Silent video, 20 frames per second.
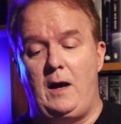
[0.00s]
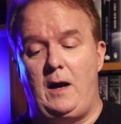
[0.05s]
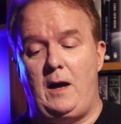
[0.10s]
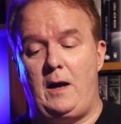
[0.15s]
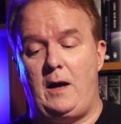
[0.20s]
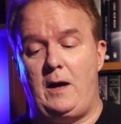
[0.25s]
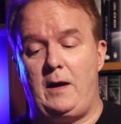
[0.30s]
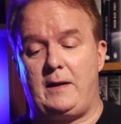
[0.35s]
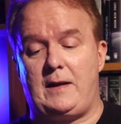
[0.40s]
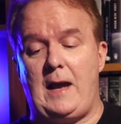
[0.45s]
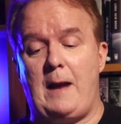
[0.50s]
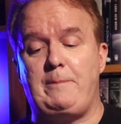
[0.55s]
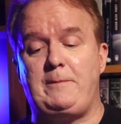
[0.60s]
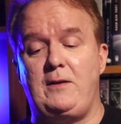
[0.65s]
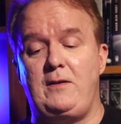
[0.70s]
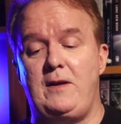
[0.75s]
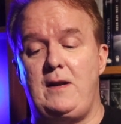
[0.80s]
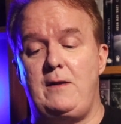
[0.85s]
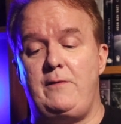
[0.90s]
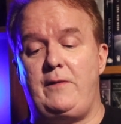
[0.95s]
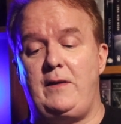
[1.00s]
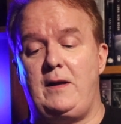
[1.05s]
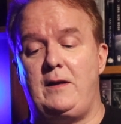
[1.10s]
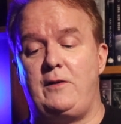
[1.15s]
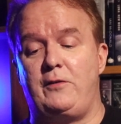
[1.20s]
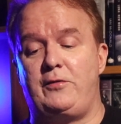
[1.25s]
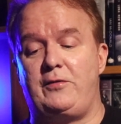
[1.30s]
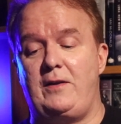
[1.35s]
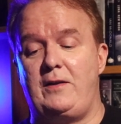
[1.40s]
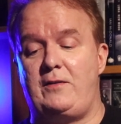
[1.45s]
Uh, Captain Eva
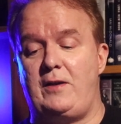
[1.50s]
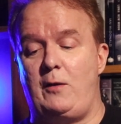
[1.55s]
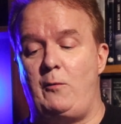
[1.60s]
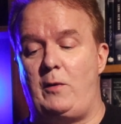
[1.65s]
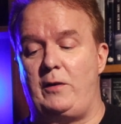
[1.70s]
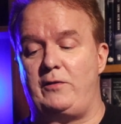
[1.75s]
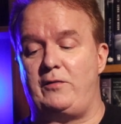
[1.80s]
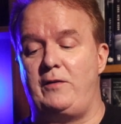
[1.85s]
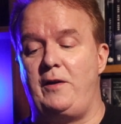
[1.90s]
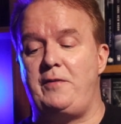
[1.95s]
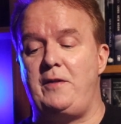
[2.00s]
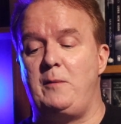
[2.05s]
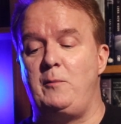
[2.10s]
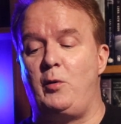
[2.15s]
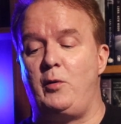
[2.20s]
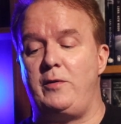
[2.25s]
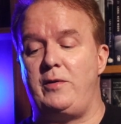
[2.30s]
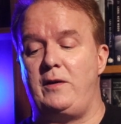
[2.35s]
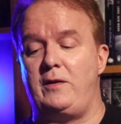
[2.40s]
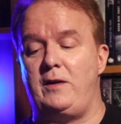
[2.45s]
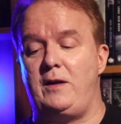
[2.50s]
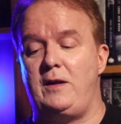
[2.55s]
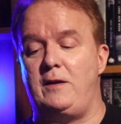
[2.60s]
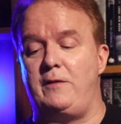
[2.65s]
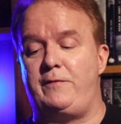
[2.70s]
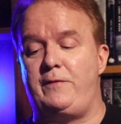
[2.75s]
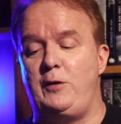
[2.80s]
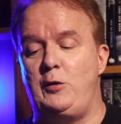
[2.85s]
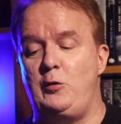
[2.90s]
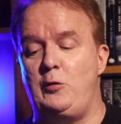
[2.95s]
Innocente wants nothing more than to eat
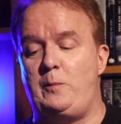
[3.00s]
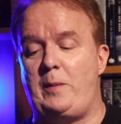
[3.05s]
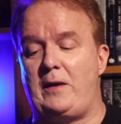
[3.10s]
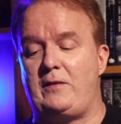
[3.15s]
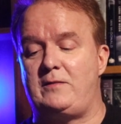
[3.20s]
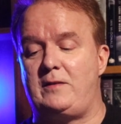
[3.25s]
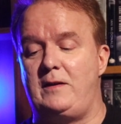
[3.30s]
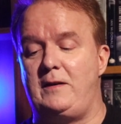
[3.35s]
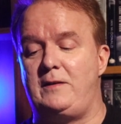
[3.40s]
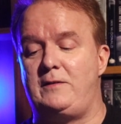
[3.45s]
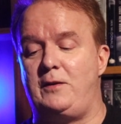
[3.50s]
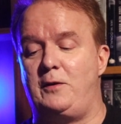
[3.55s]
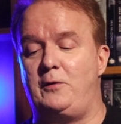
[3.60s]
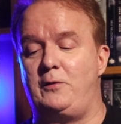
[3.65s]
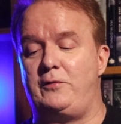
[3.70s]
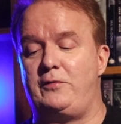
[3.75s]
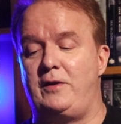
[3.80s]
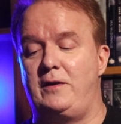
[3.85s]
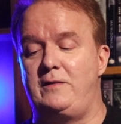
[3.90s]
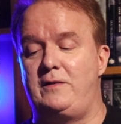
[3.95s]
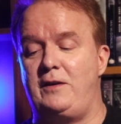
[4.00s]
a few pastelitos,